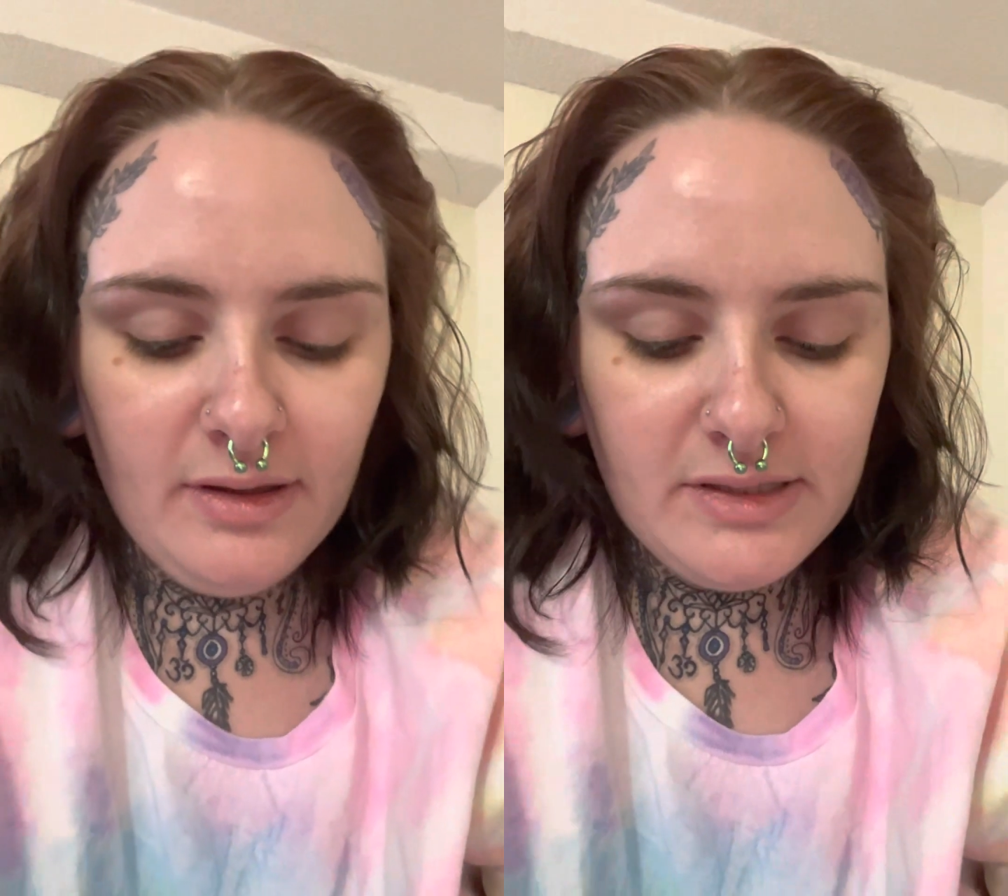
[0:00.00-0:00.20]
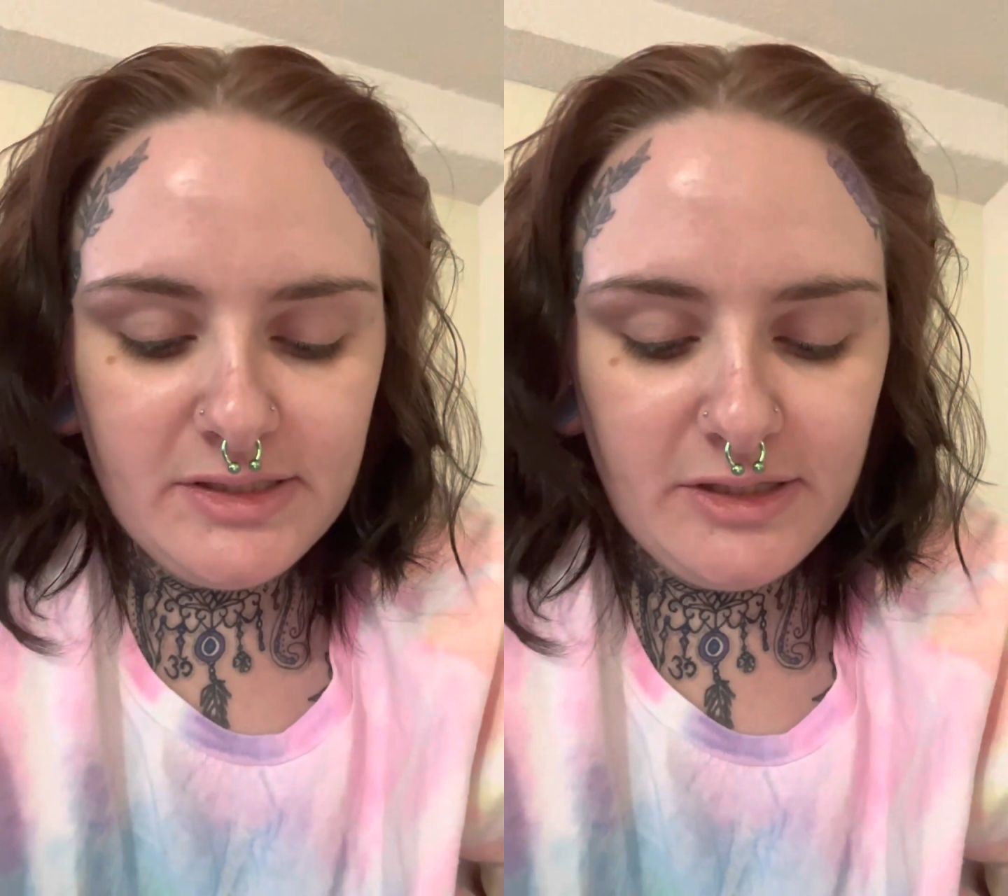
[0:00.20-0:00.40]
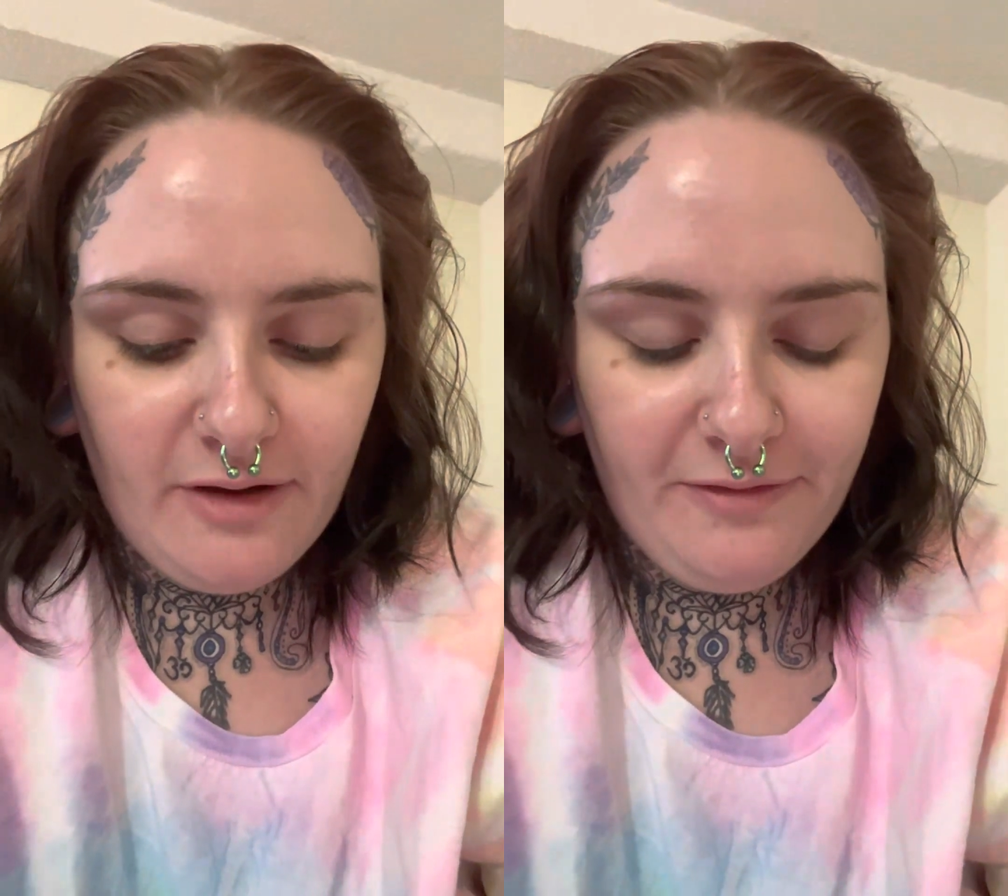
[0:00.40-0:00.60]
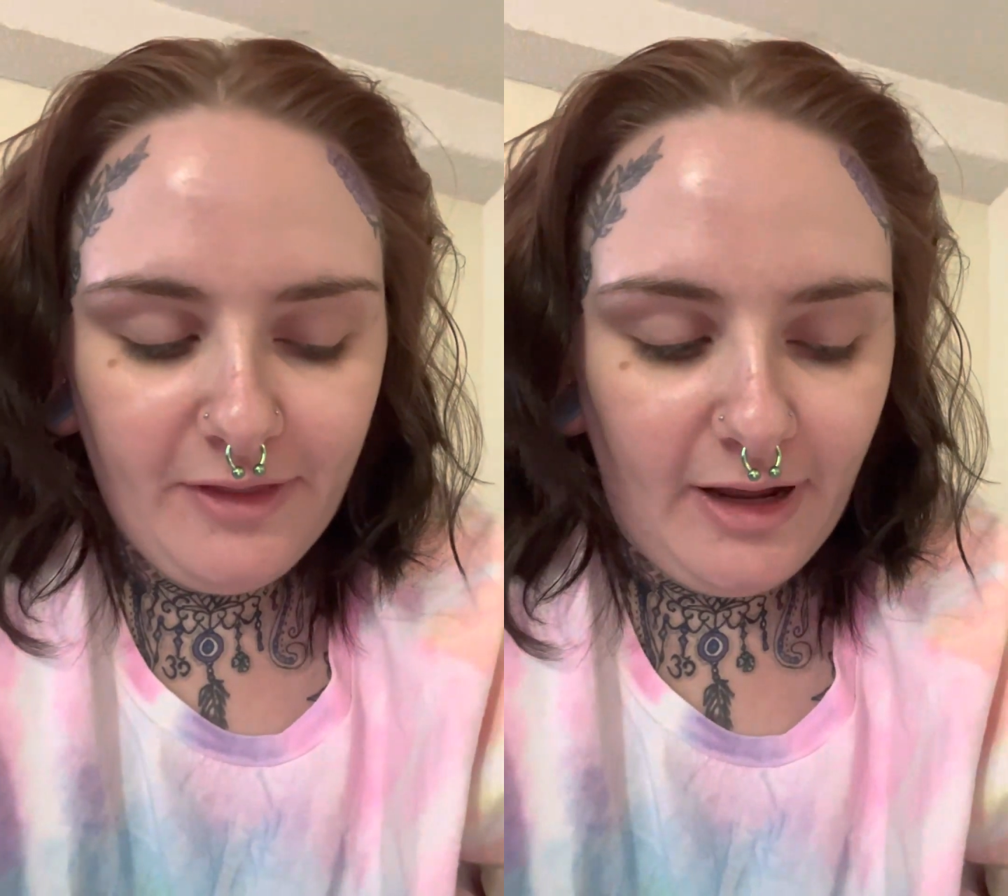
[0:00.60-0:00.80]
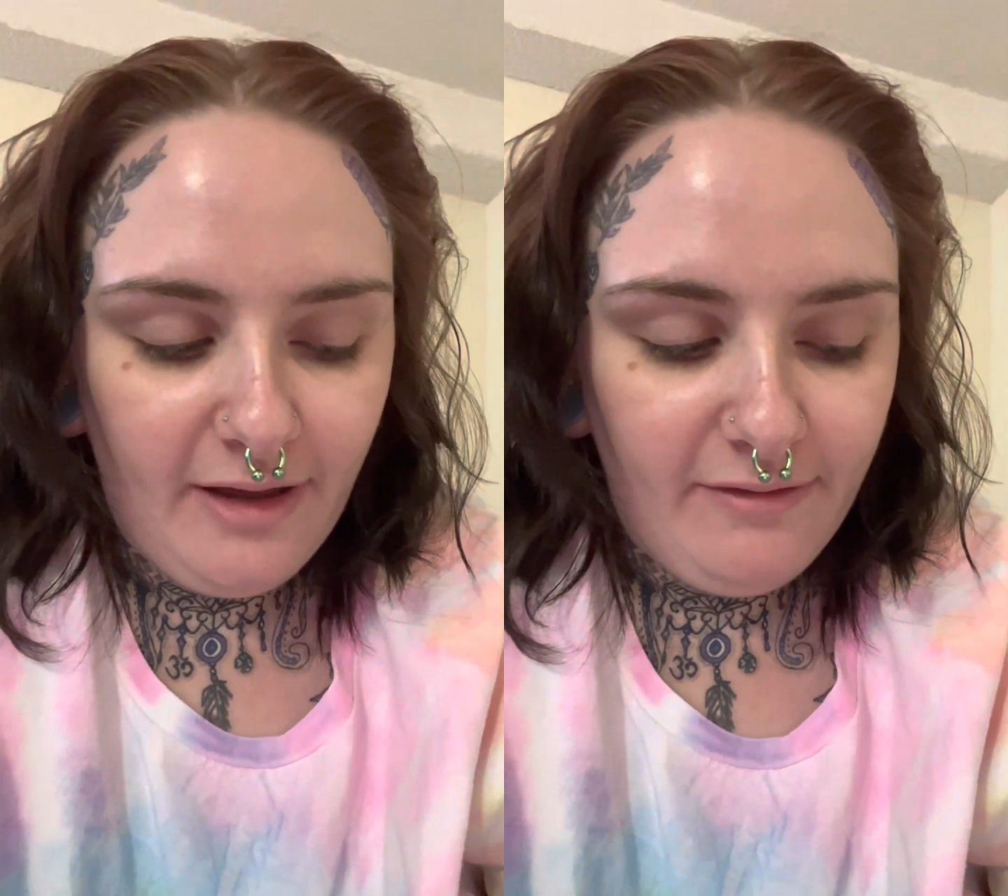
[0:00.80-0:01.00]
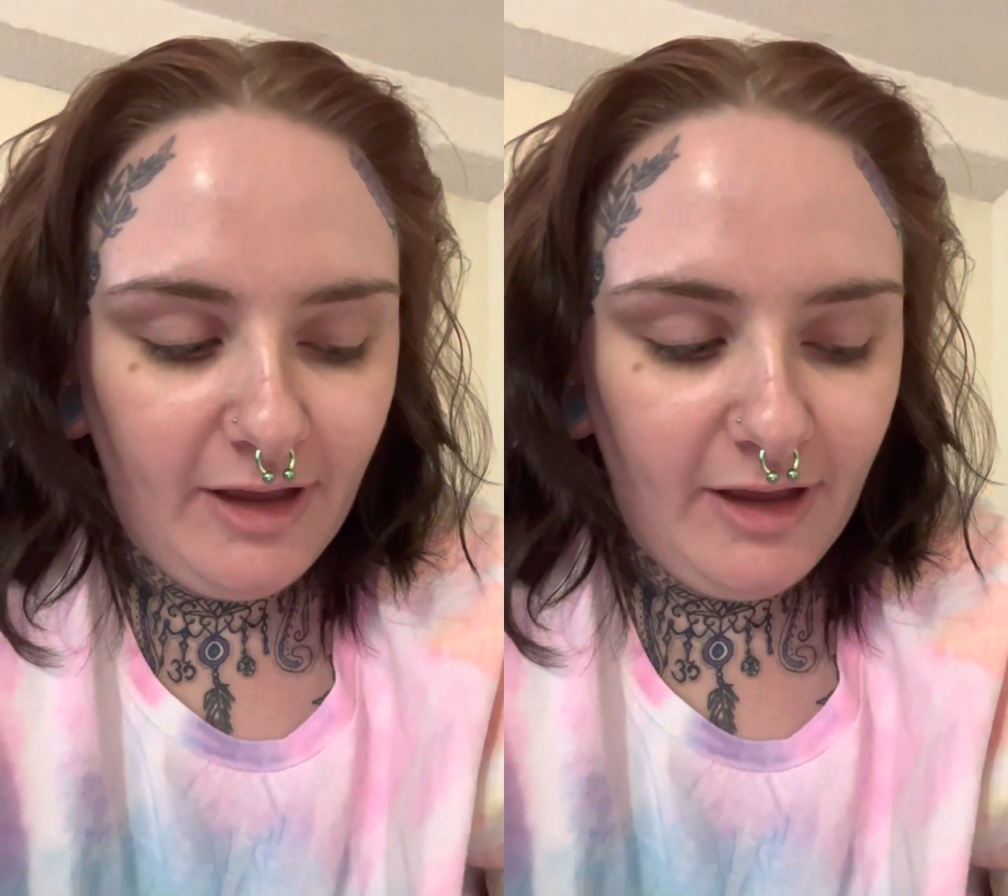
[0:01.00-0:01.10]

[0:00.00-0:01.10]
stuff that I've